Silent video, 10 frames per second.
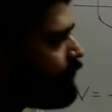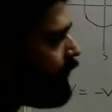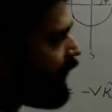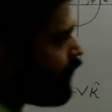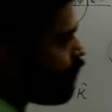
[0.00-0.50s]
the
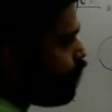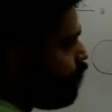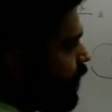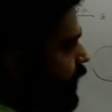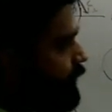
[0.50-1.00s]
value of
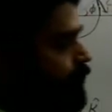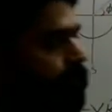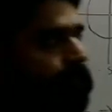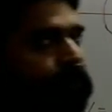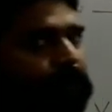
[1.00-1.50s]
v.
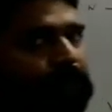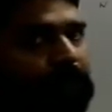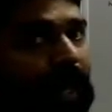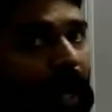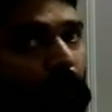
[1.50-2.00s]

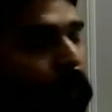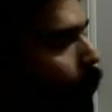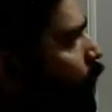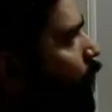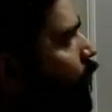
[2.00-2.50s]

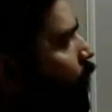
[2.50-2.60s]
How?